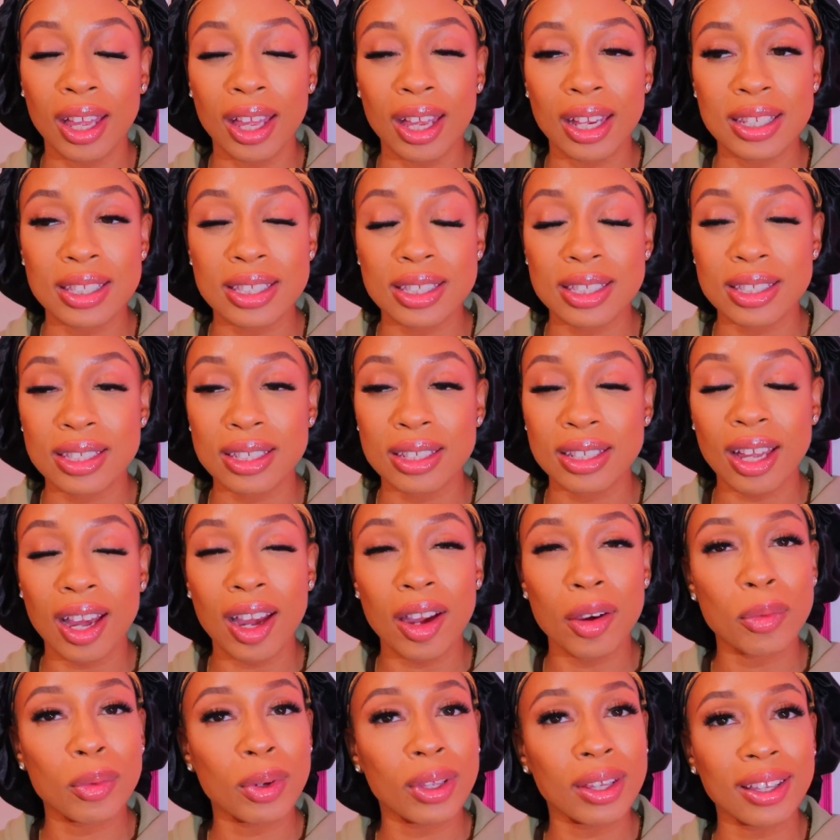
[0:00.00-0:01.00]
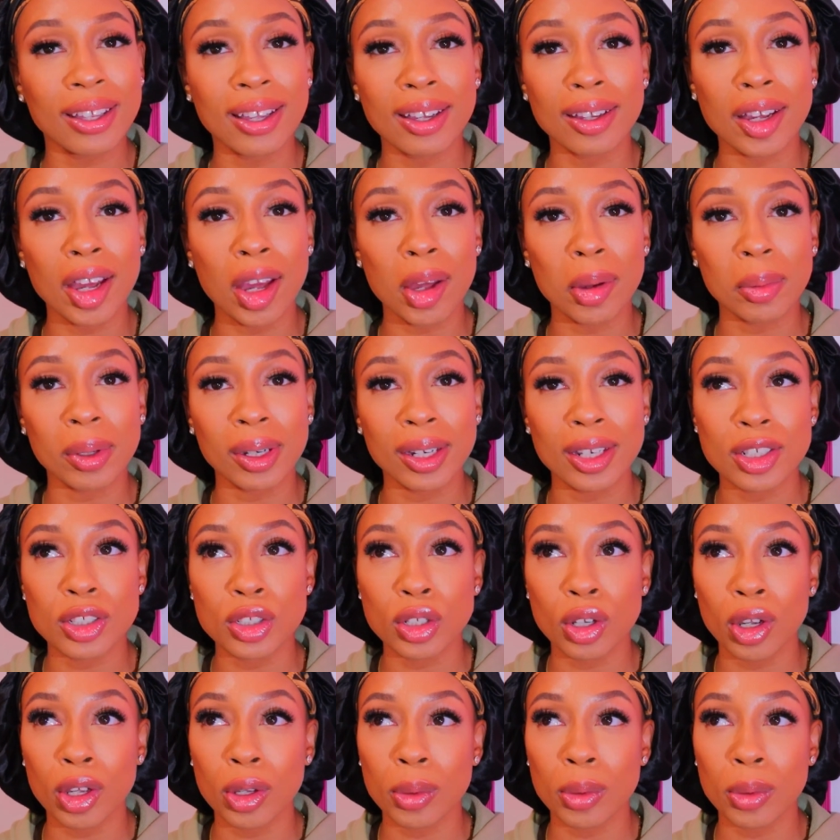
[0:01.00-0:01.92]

it's not really a comedy show.